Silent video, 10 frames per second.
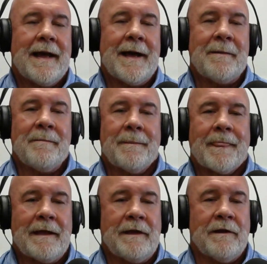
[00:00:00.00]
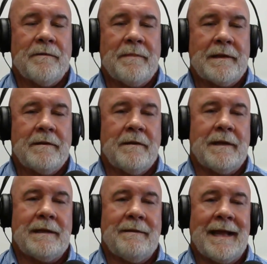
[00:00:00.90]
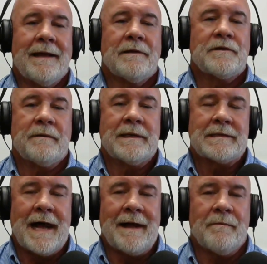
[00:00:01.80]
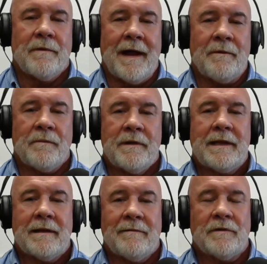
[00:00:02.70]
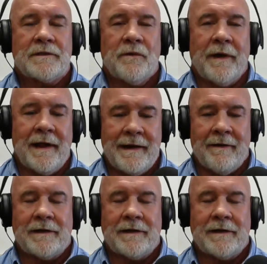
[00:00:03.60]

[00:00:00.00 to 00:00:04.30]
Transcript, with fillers: Um, you know, but the the answer is I I really love what's going on now.